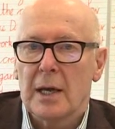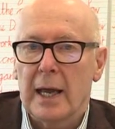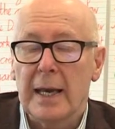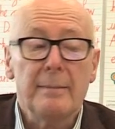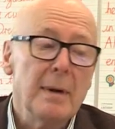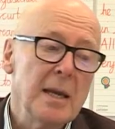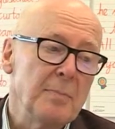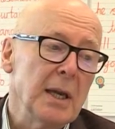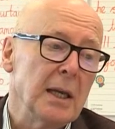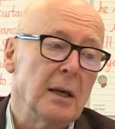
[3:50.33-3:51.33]
And it may
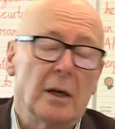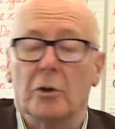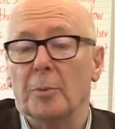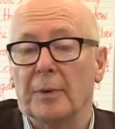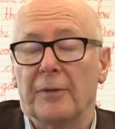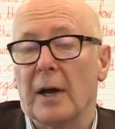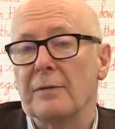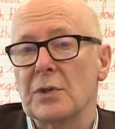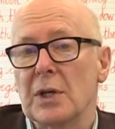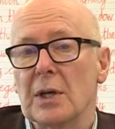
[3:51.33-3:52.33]
be a group of
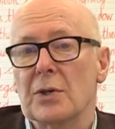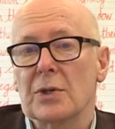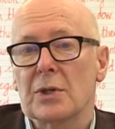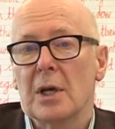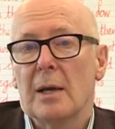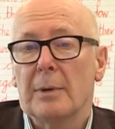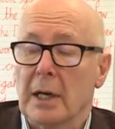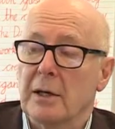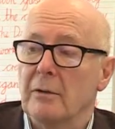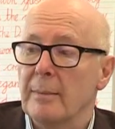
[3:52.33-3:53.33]
5 or 6. But
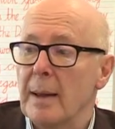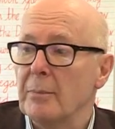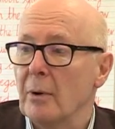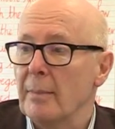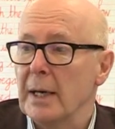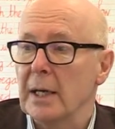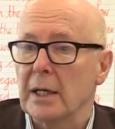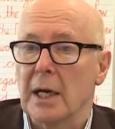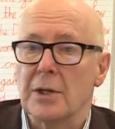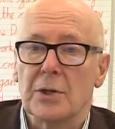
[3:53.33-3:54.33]
I can remember on many
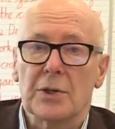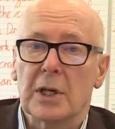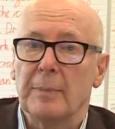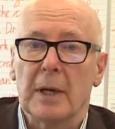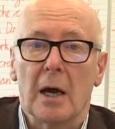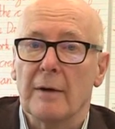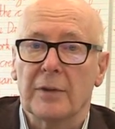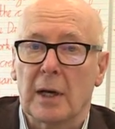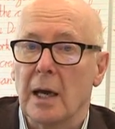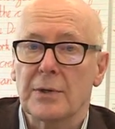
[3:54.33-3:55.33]
occasions keeping half
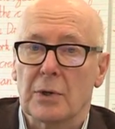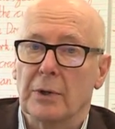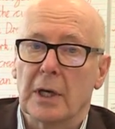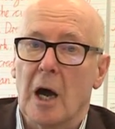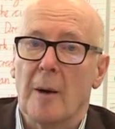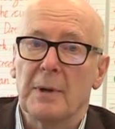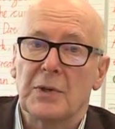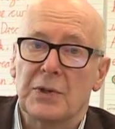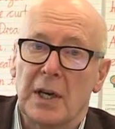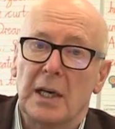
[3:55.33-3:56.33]
the class on the carpet
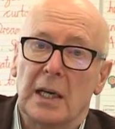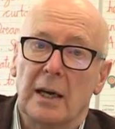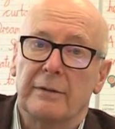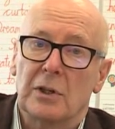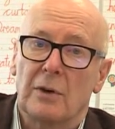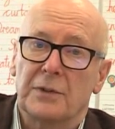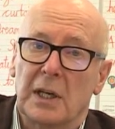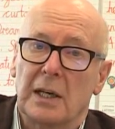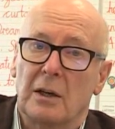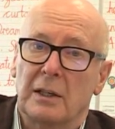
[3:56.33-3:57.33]
and sending the others off to
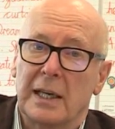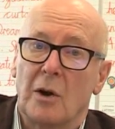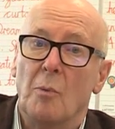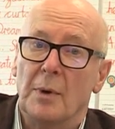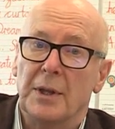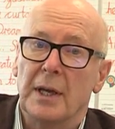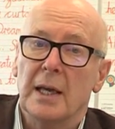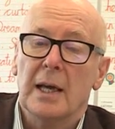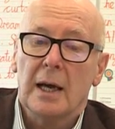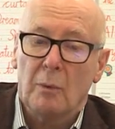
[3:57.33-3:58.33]
get on with it,
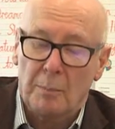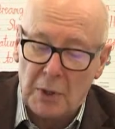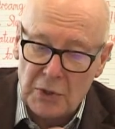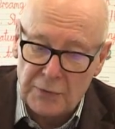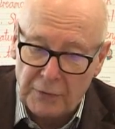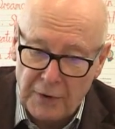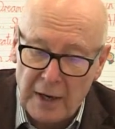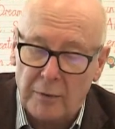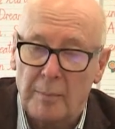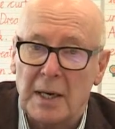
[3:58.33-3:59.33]
because for
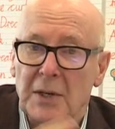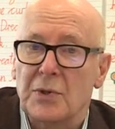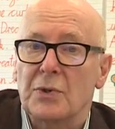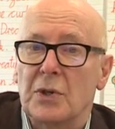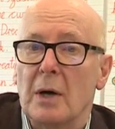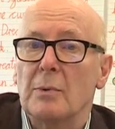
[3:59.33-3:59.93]
5 minutes or so I